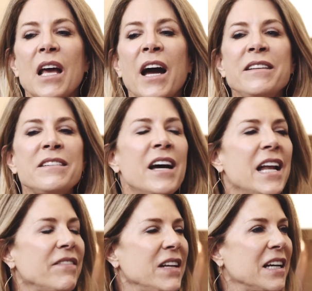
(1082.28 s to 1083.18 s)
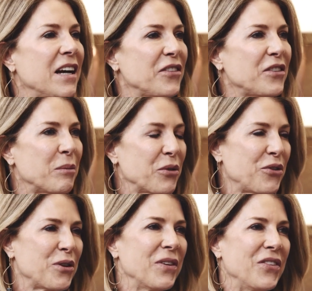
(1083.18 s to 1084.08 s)
I did not have any customer
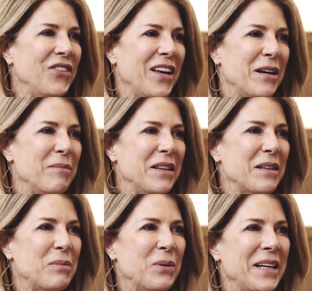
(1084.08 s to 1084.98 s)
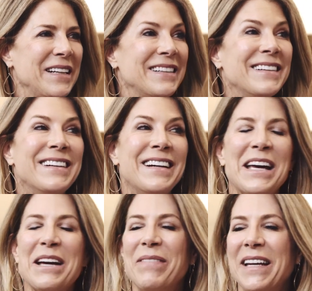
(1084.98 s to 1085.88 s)
service set up at the point
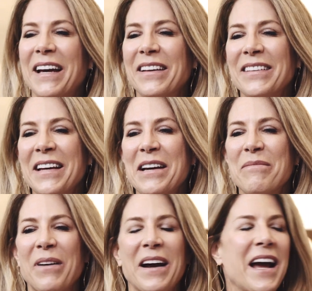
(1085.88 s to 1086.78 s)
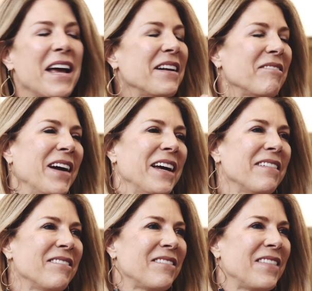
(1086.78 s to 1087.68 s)
because I had
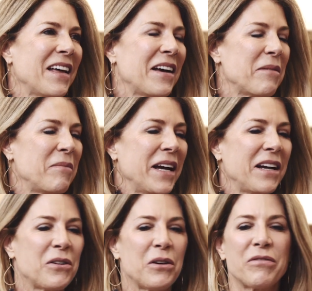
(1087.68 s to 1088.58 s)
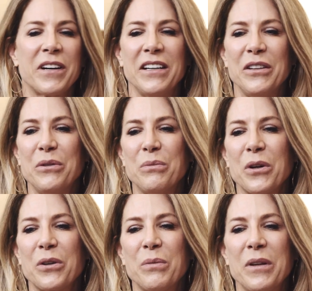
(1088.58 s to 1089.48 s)
my girlfriend who
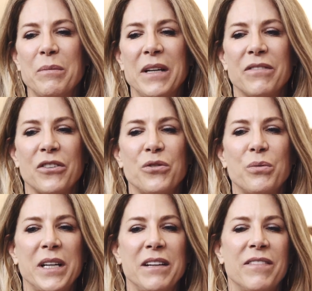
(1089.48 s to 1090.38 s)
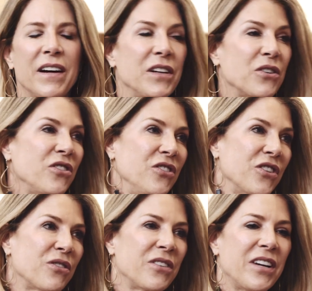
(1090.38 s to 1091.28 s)
worked with me for 25 years. She
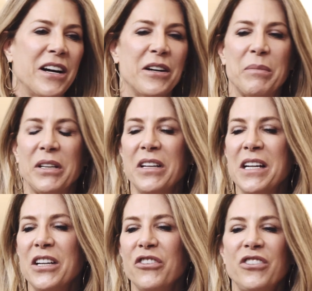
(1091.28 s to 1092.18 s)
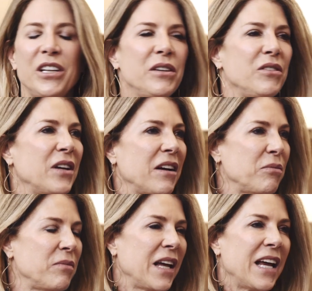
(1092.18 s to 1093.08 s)
just retired, but she
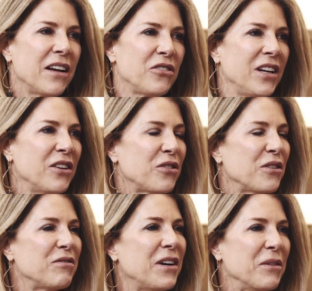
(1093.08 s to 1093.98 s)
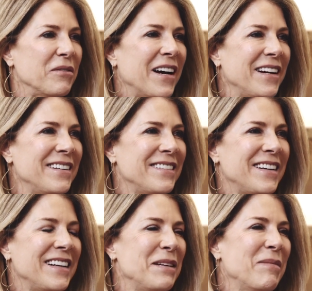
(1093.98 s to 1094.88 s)
answered the phone. Right?
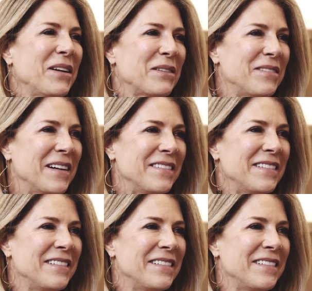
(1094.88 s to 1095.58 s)
She had email and a phone.